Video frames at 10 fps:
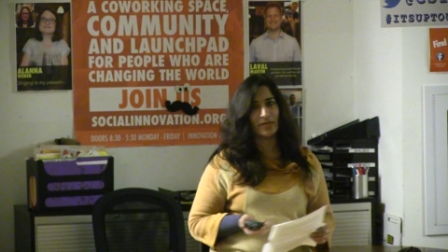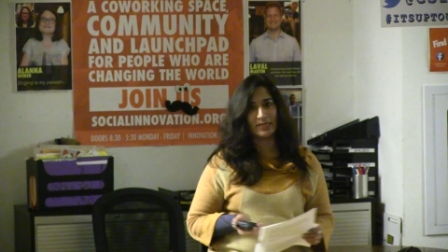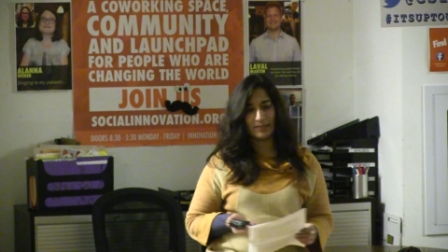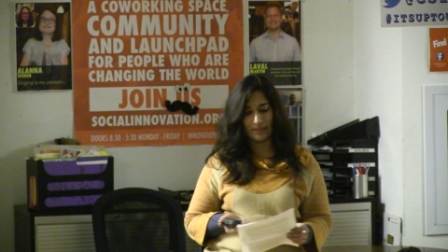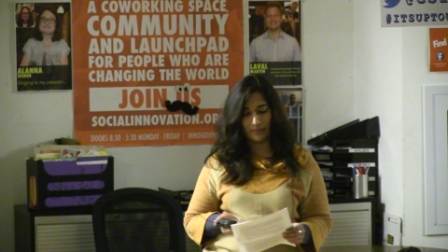
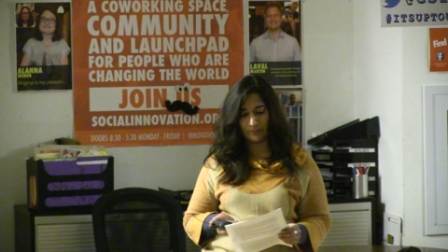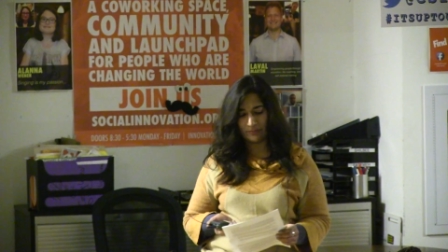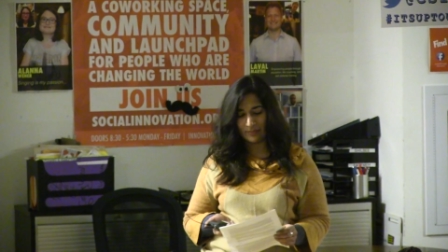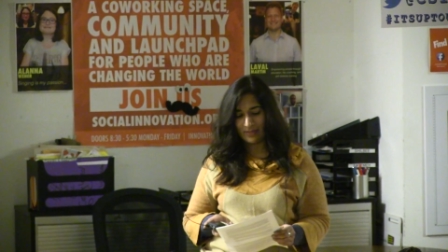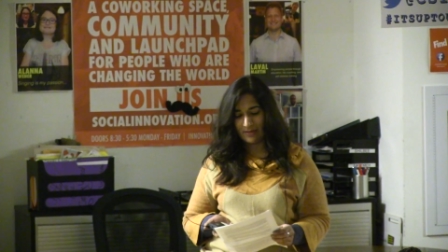written him,
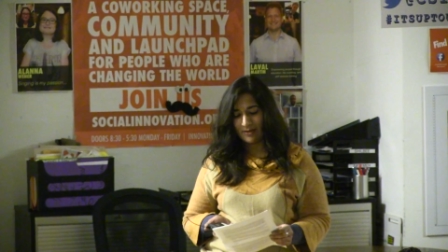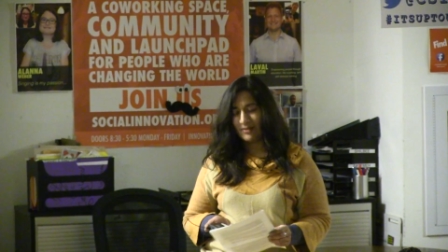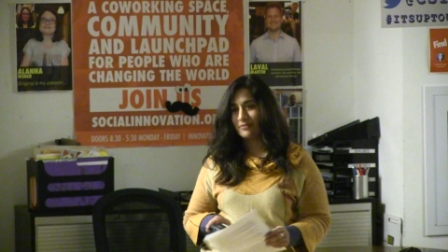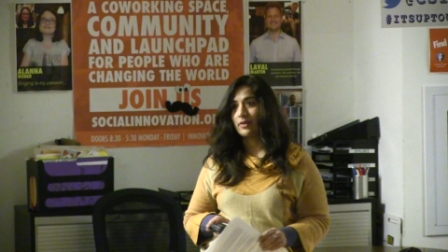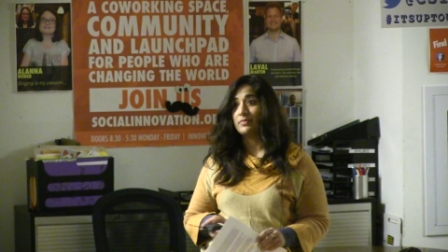
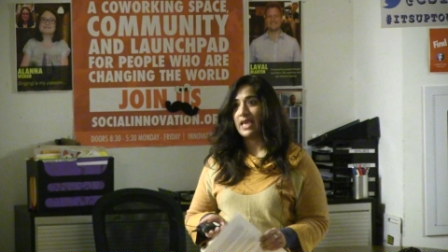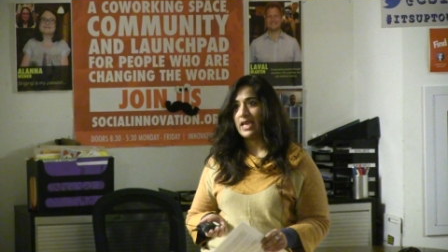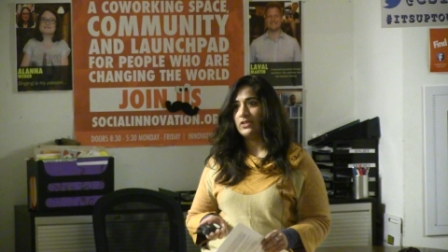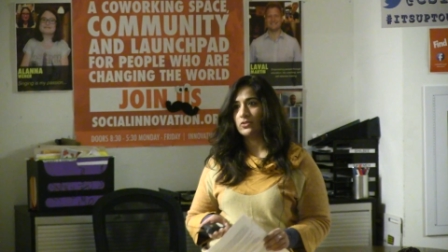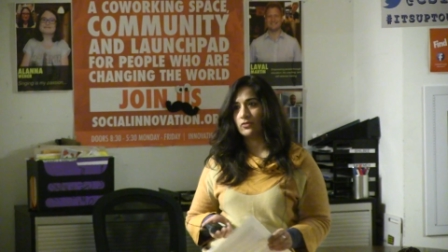from the
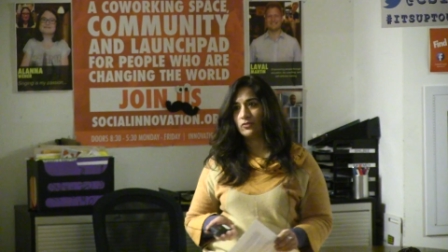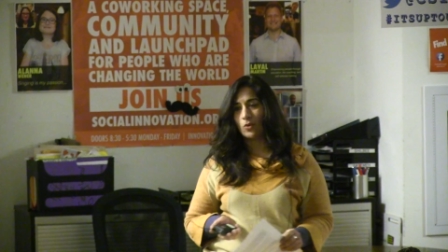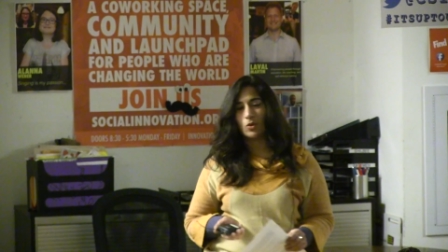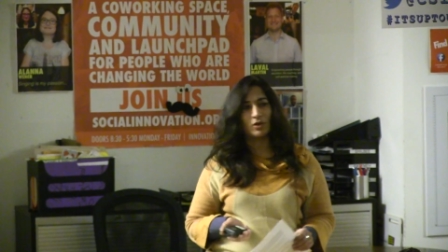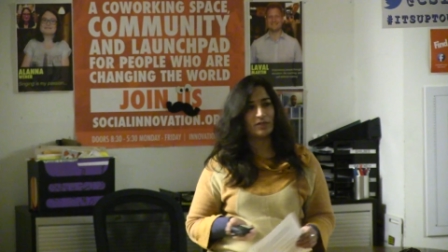age of
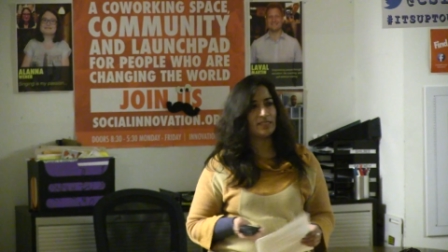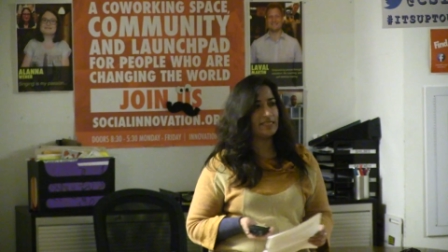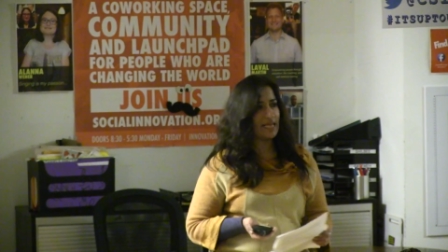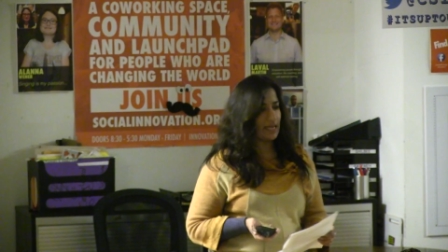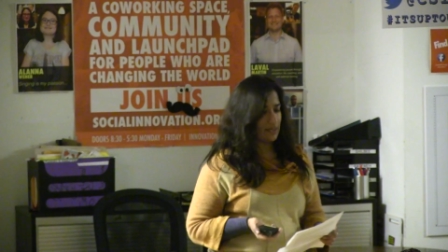4 to
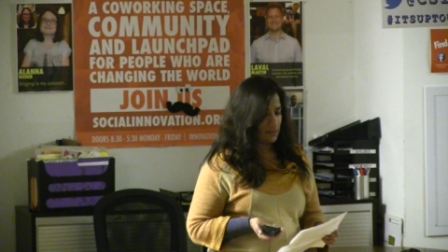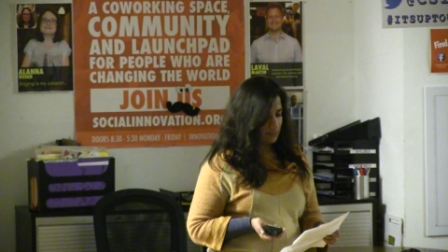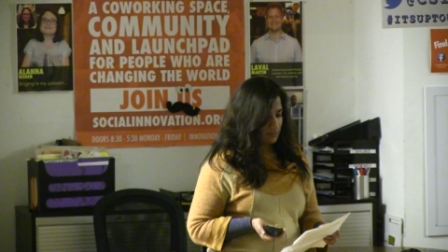date,